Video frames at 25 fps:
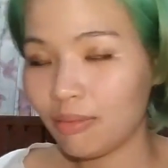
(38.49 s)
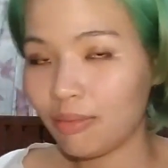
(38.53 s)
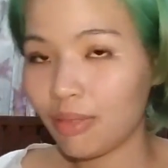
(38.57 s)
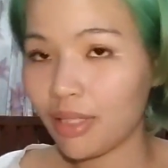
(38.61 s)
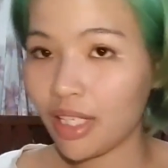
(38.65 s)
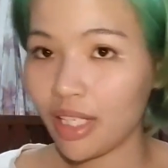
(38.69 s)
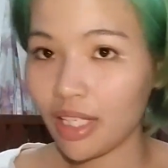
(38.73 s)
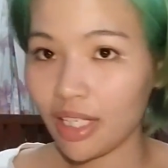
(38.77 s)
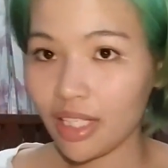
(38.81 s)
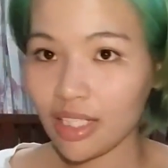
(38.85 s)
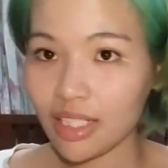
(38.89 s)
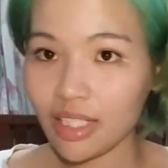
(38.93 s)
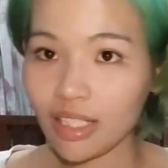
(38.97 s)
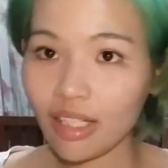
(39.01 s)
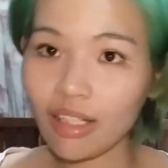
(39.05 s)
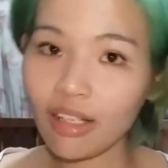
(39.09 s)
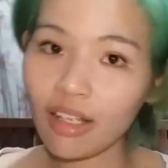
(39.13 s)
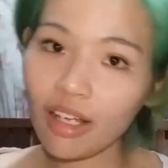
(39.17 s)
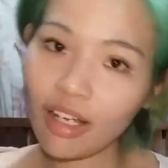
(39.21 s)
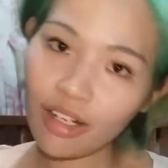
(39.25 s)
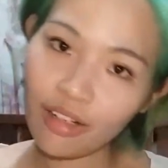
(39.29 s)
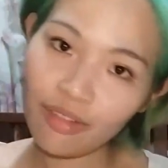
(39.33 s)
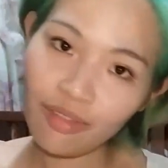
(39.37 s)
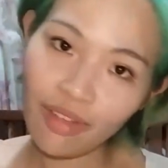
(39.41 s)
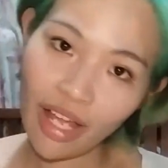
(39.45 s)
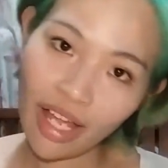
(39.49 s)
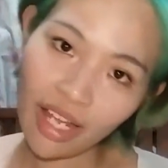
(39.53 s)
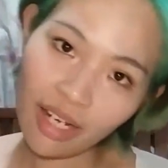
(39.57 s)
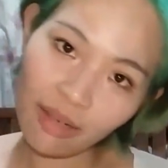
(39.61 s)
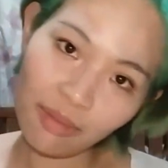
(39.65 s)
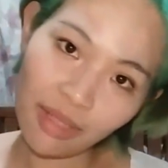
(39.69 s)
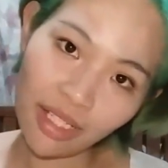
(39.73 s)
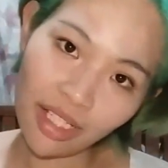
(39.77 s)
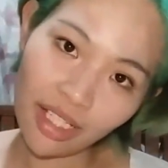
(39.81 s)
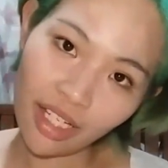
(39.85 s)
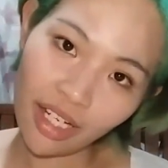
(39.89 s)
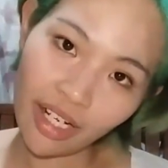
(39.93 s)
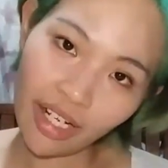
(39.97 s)
because a lot of
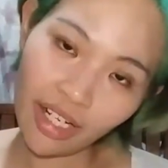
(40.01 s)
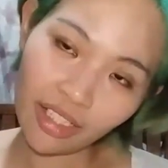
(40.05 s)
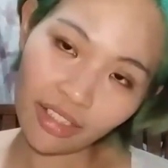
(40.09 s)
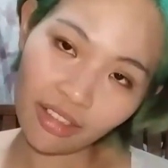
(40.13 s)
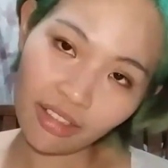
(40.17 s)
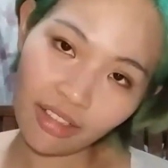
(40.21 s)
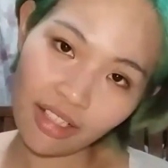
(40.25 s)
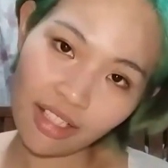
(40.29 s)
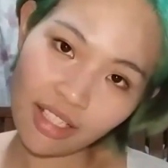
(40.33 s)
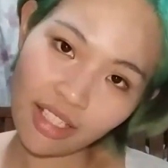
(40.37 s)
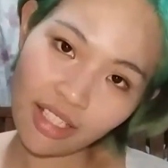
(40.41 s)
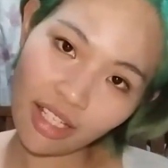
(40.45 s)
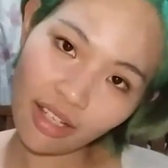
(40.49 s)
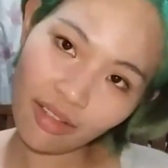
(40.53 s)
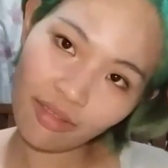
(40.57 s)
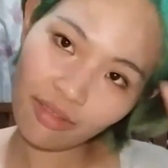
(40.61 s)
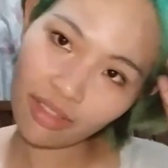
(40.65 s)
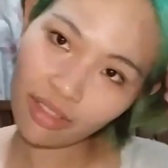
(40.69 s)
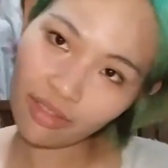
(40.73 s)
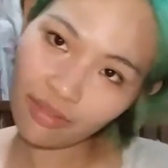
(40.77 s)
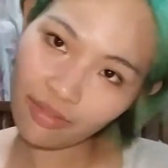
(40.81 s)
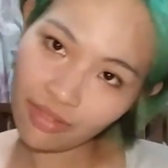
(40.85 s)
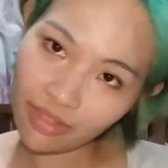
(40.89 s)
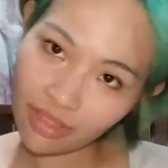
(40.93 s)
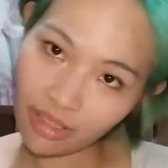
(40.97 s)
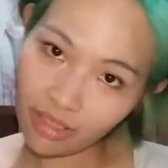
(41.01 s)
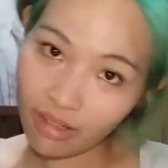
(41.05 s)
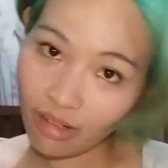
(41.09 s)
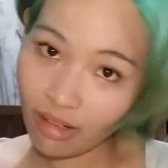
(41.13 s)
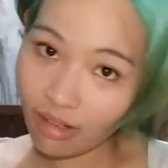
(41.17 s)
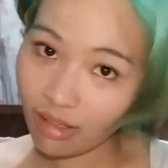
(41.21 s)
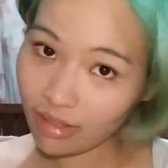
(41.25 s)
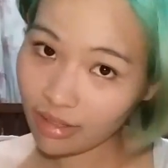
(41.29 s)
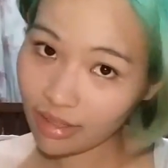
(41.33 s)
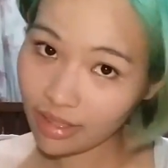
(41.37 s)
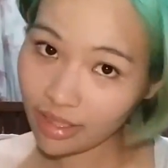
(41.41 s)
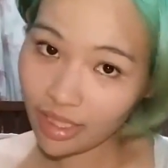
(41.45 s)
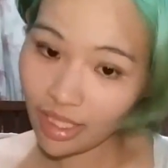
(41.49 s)
anime characters have different
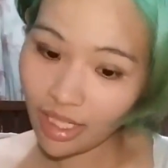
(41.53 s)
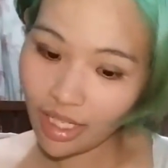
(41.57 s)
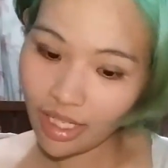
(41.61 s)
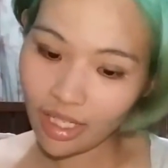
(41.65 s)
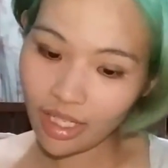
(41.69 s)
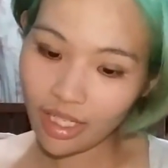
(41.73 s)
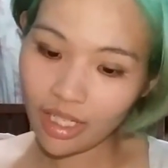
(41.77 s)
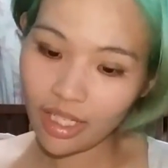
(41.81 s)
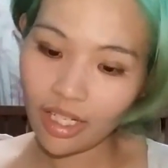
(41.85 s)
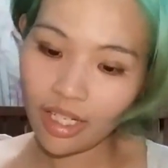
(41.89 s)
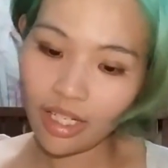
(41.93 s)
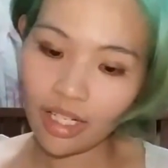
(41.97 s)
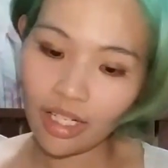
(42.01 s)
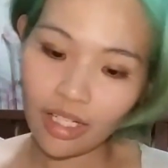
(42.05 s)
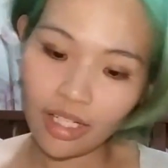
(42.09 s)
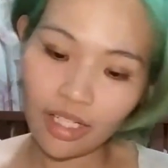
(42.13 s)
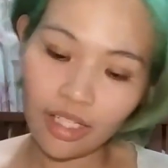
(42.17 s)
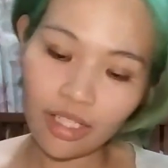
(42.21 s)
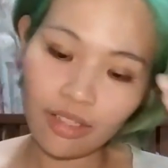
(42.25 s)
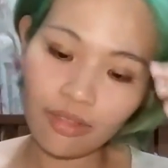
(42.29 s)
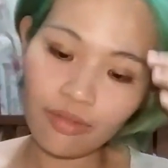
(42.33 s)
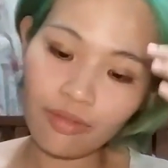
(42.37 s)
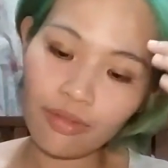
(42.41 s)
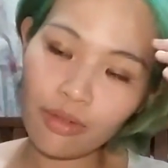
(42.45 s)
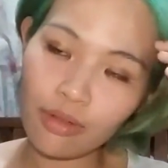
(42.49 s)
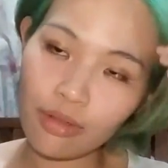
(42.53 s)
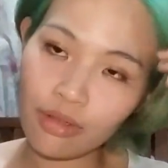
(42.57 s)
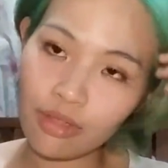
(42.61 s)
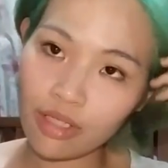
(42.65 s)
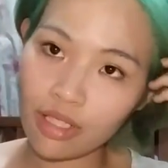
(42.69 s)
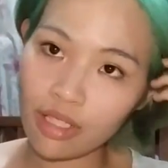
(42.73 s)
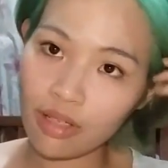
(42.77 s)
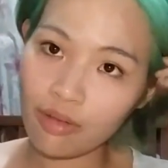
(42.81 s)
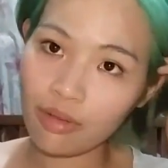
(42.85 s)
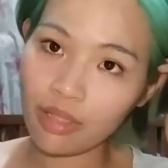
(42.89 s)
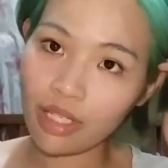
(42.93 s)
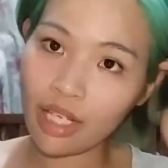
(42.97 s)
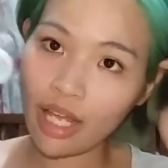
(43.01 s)
colored hair, and of
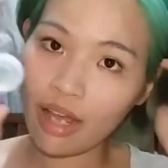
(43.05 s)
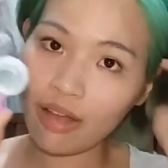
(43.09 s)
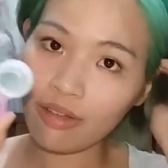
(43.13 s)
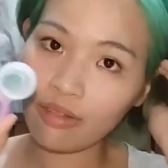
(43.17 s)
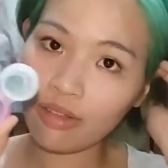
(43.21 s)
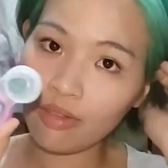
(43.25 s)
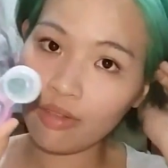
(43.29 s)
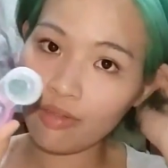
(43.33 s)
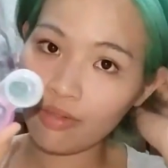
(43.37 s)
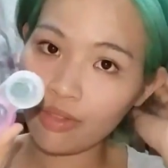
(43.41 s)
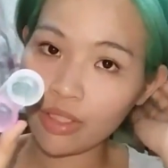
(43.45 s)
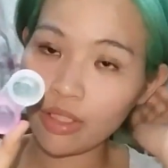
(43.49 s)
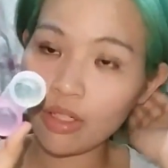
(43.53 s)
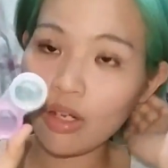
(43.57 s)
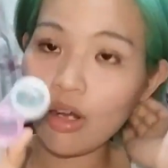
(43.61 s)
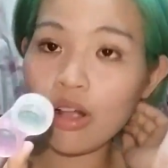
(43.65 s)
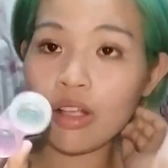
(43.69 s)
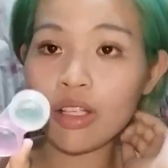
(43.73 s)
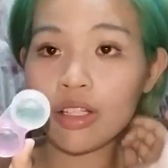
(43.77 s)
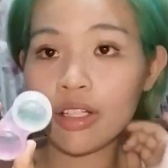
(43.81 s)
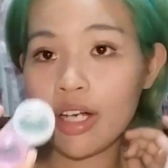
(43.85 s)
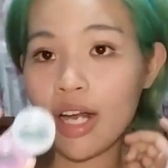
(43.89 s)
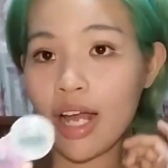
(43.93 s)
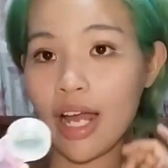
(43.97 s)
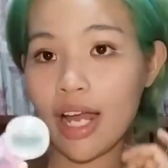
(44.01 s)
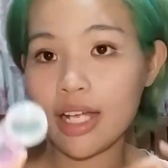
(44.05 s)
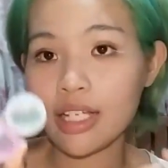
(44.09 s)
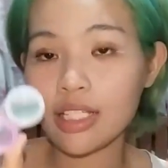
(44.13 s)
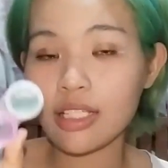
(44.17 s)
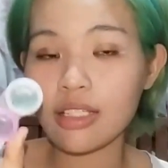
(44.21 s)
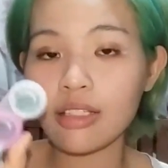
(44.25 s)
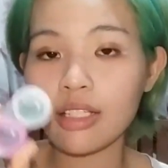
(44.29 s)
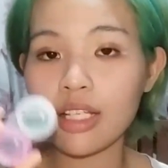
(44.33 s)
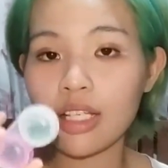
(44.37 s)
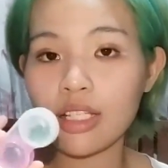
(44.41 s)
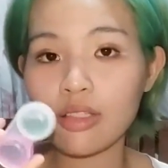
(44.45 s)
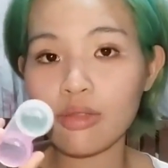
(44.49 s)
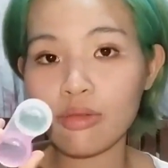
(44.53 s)
course they would have different colored eyes,
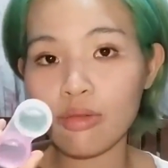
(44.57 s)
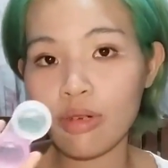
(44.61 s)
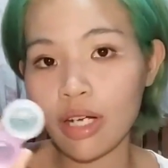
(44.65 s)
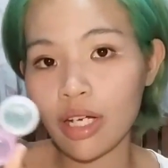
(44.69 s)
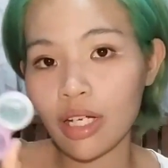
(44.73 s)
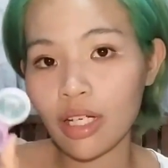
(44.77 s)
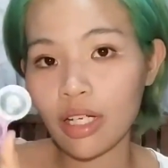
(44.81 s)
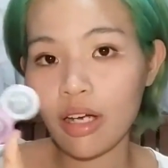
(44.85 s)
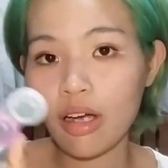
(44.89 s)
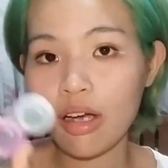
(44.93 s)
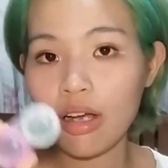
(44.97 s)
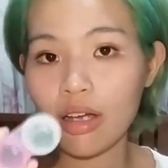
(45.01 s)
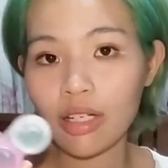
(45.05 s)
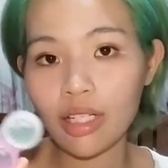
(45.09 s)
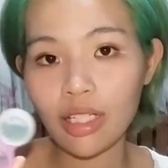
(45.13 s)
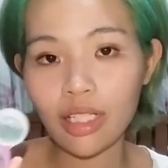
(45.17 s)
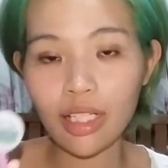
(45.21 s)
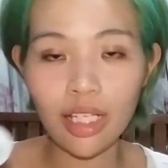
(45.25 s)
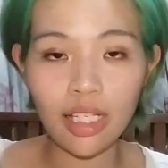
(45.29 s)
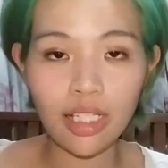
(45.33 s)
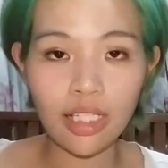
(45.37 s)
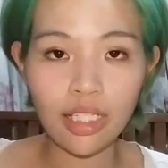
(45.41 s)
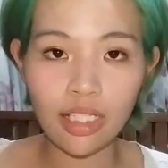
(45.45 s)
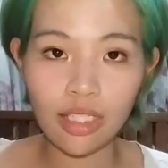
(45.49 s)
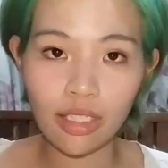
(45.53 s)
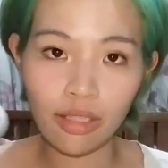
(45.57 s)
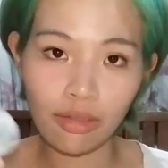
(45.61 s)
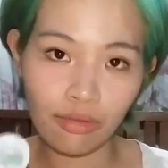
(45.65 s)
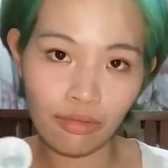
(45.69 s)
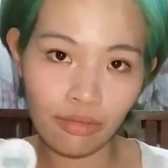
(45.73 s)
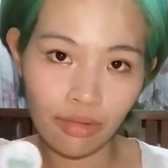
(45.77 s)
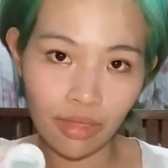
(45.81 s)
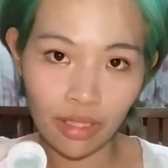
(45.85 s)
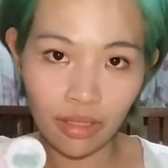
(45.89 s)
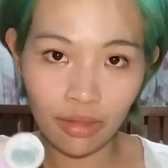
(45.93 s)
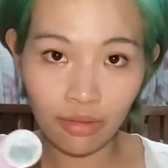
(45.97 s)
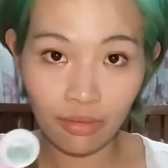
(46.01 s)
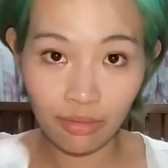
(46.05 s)
so that's why contact lenses are
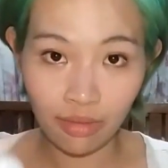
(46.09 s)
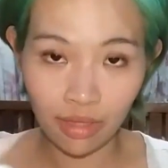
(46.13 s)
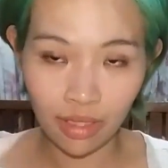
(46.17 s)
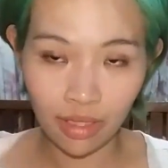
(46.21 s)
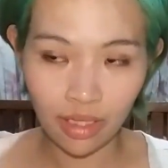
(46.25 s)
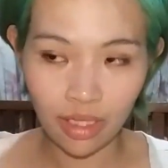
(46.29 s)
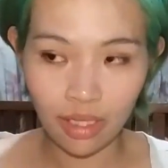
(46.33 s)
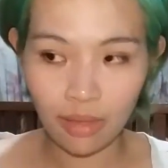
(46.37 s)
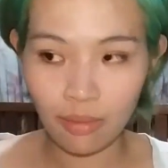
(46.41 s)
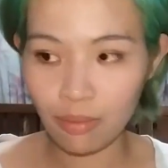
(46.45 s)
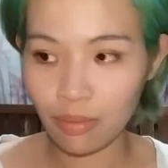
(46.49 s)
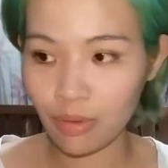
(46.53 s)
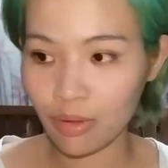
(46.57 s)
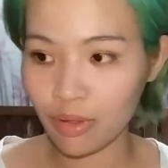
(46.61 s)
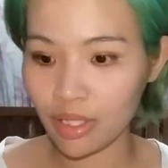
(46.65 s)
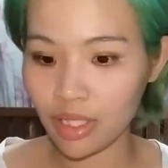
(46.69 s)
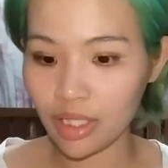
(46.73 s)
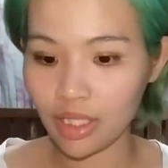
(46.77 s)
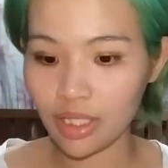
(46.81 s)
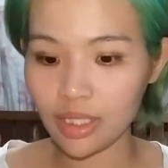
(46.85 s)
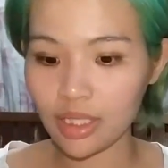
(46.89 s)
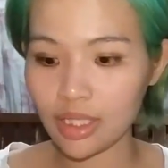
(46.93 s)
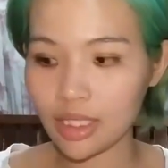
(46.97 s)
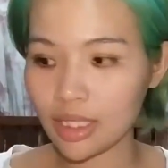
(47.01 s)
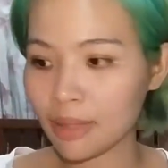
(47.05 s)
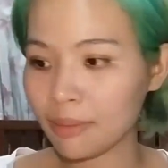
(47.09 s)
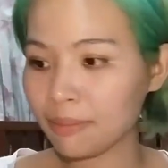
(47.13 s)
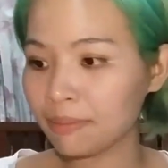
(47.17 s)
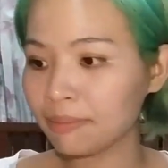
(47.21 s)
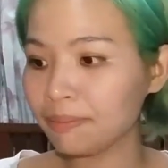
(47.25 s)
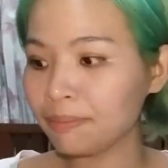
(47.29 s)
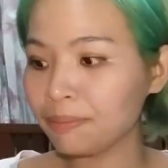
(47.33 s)
really important.